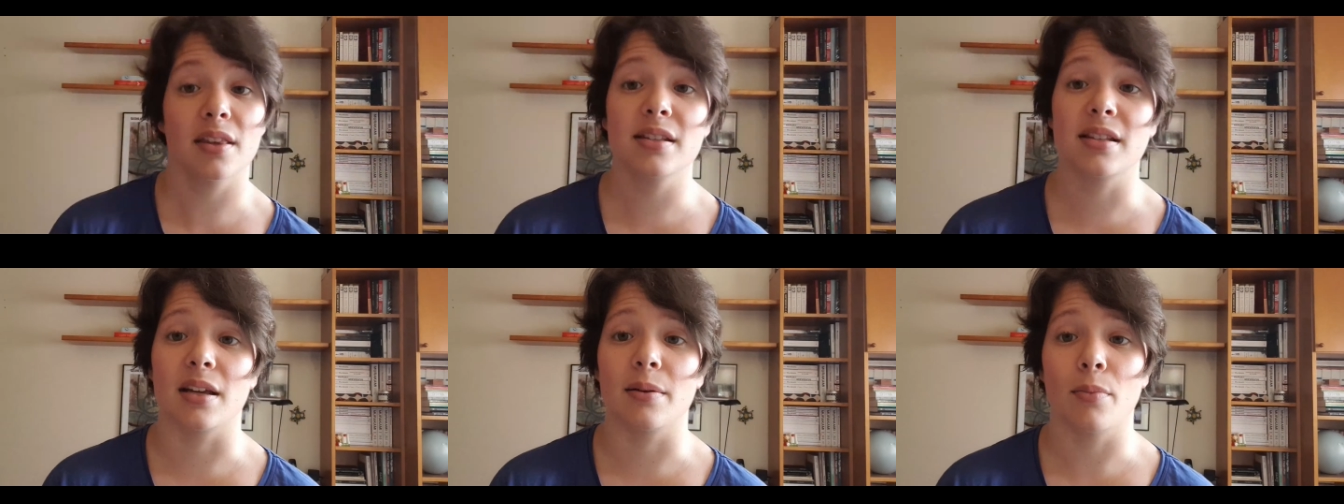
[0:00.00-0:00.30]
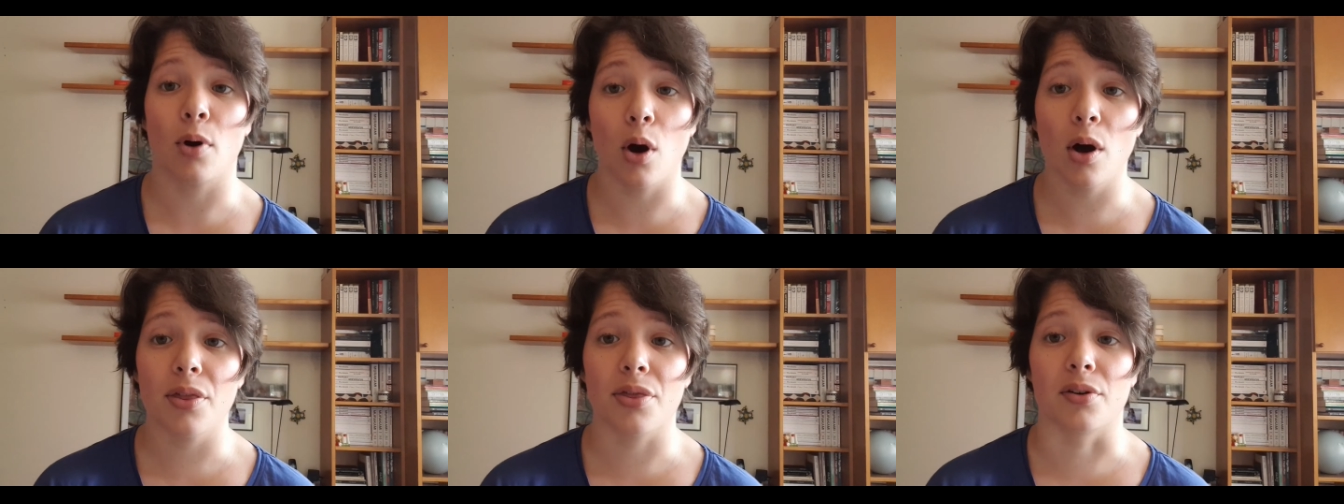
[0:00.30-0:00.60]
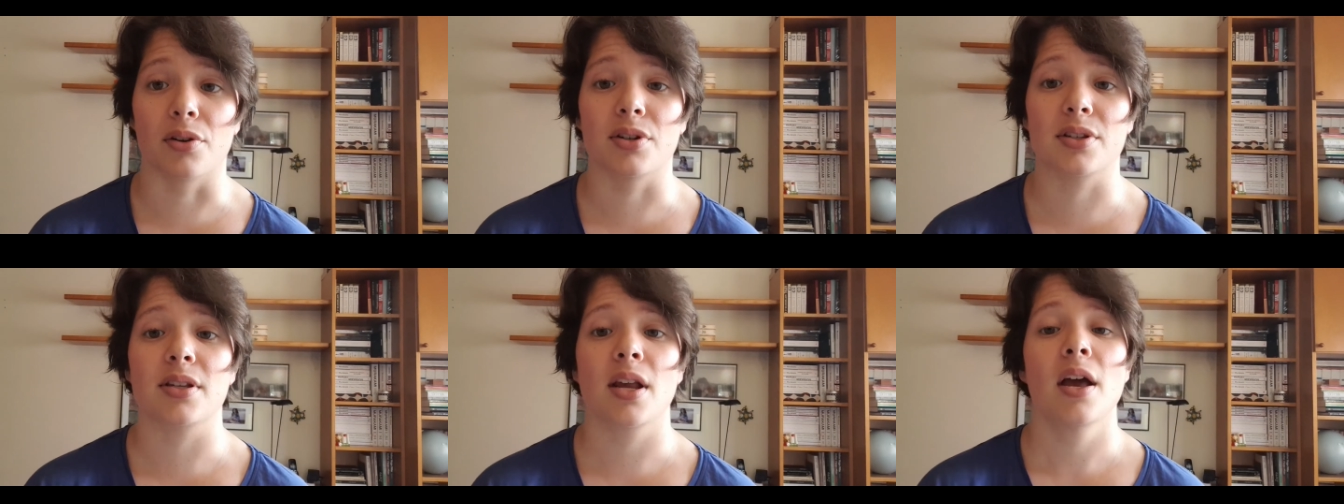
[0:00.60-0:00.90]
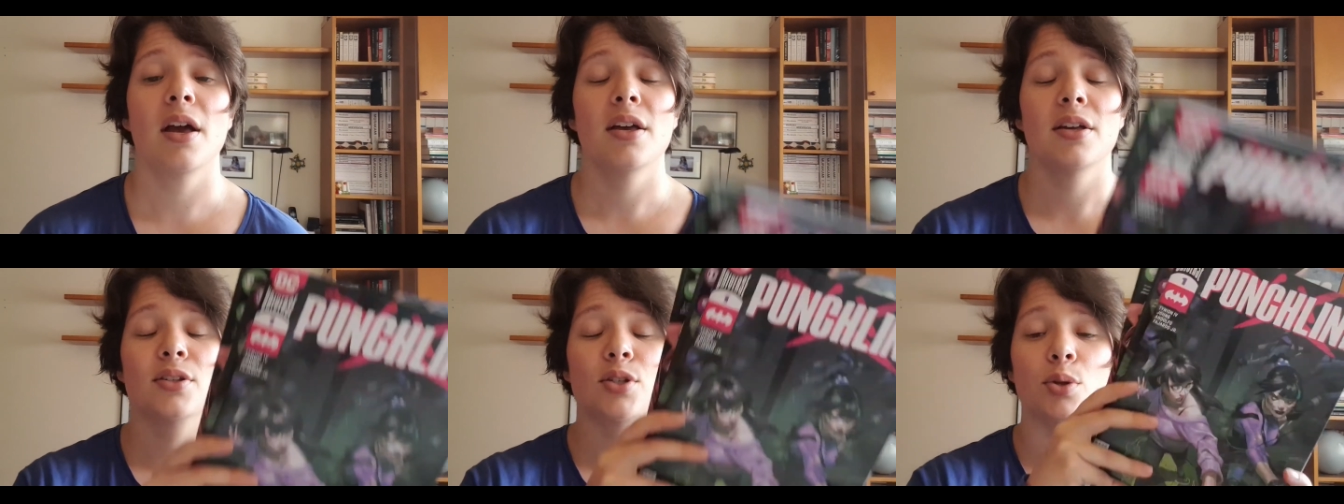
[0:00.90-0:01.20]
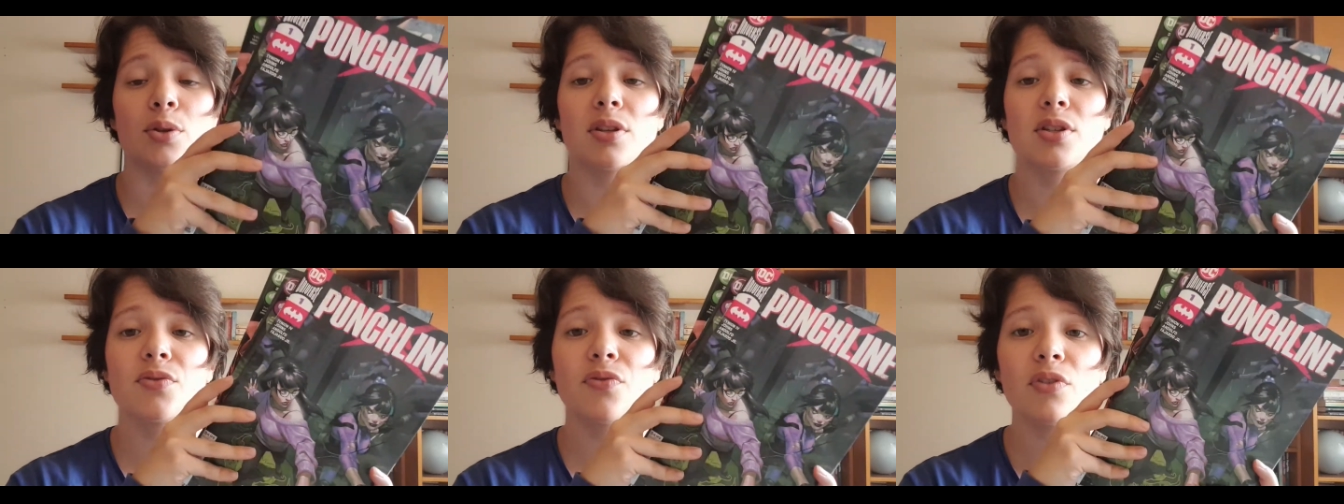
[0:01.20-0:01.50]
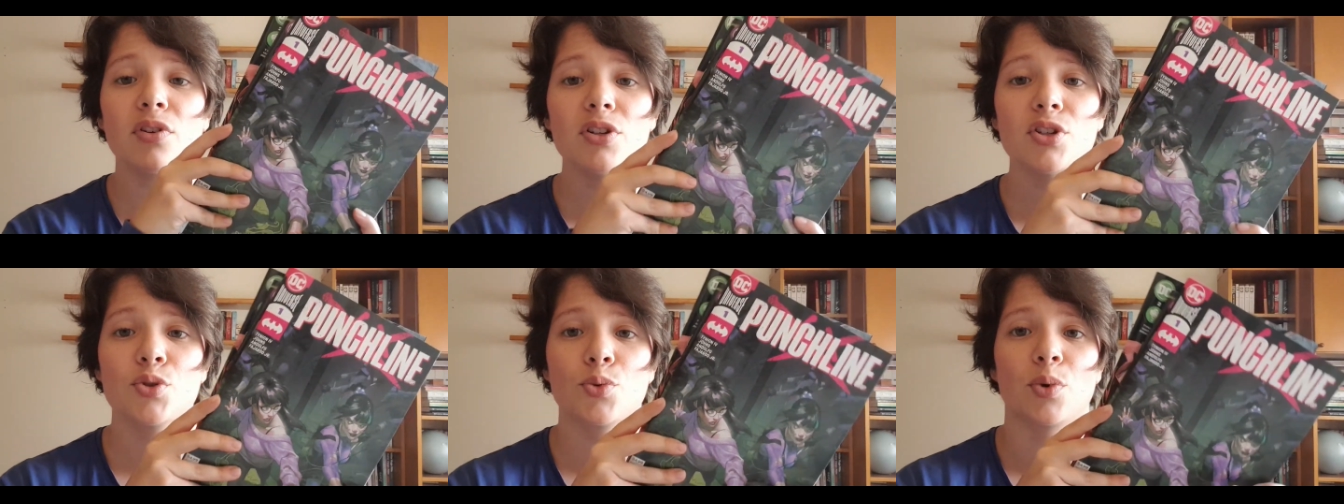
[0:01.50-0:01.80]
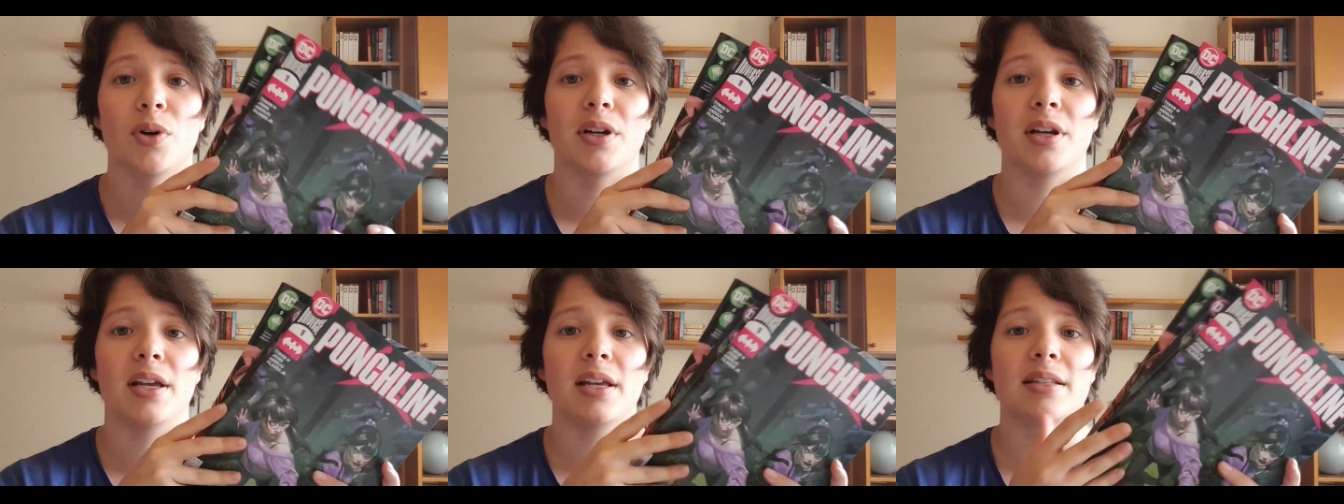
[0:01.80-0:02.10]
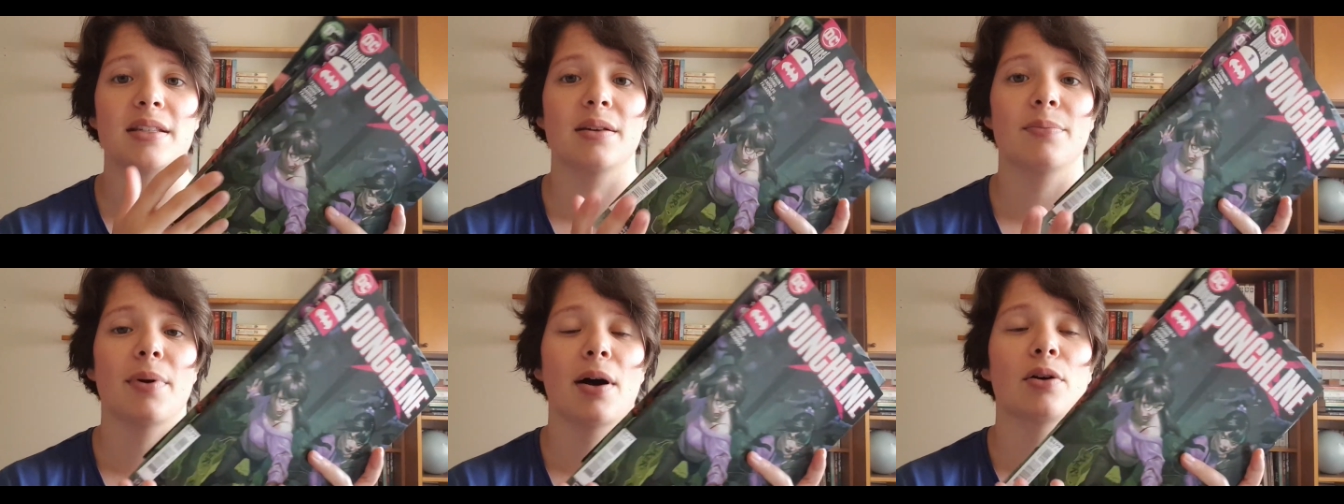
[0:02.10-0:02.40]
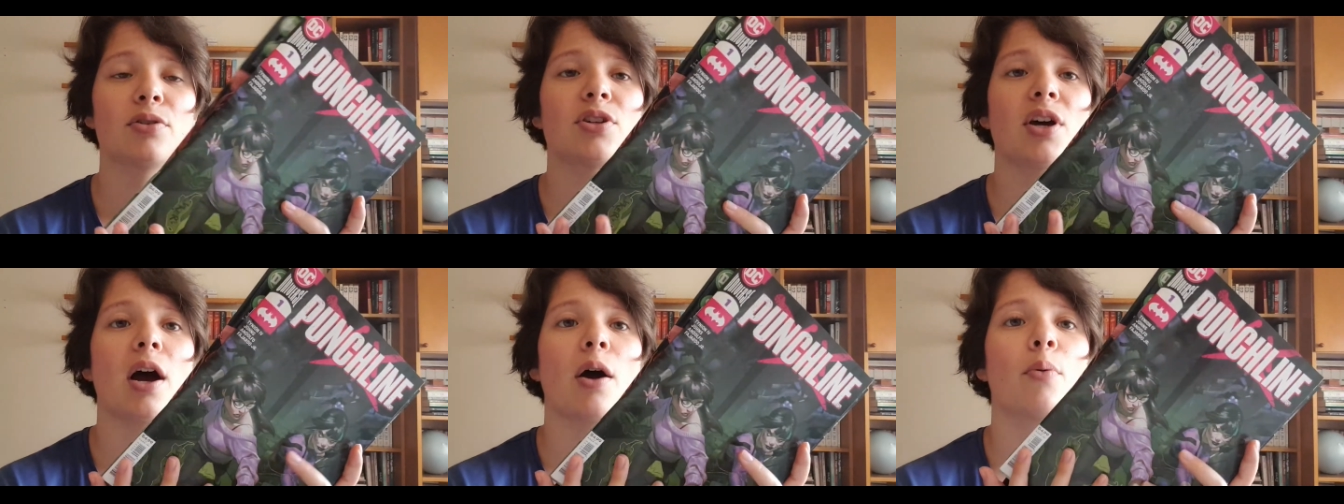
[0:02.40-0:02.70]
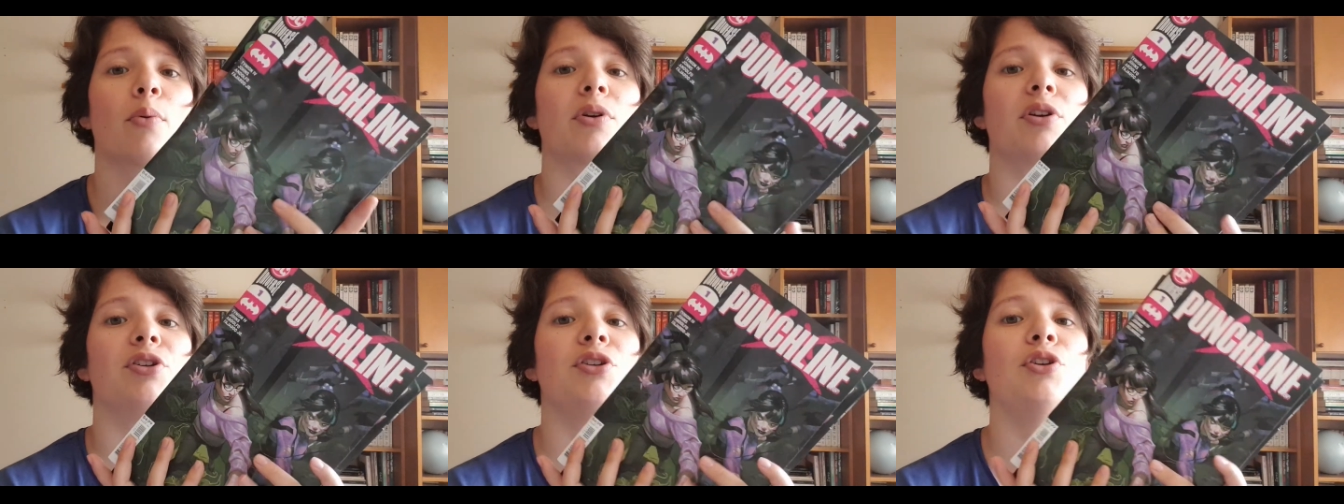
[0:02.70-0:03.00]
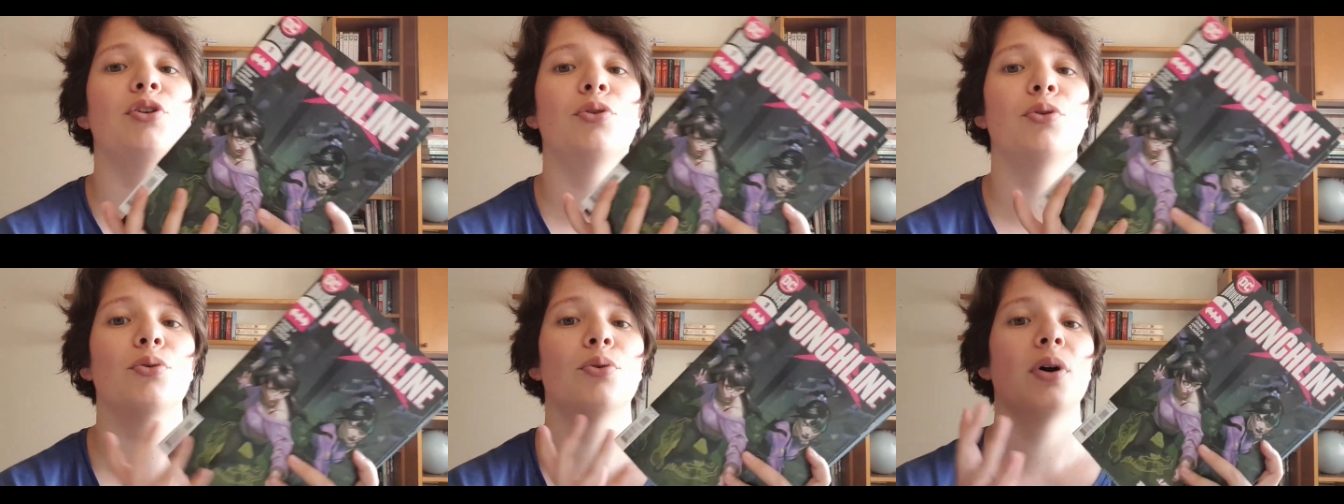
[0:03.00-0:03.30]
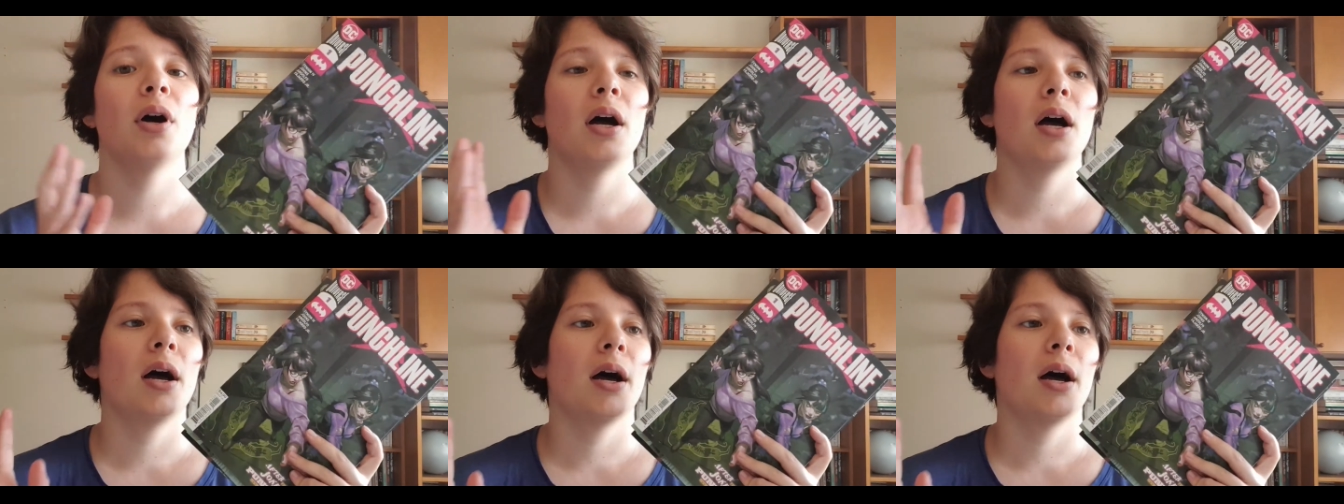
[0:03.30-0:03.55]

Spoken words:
same authors. So this first one, it's about our new